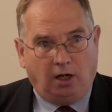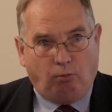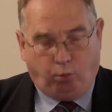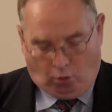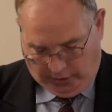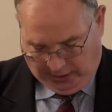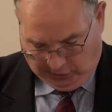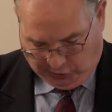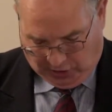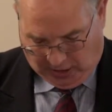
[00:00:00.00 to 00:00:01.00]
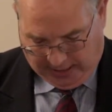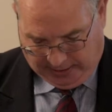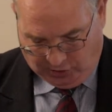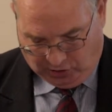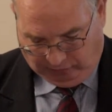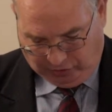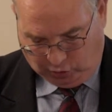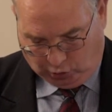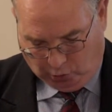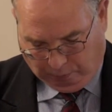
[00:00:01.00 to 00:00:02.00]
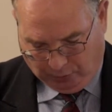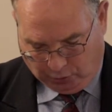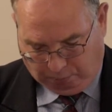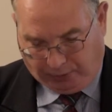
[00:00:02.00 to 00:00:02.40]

A warning sign at Sevastopol's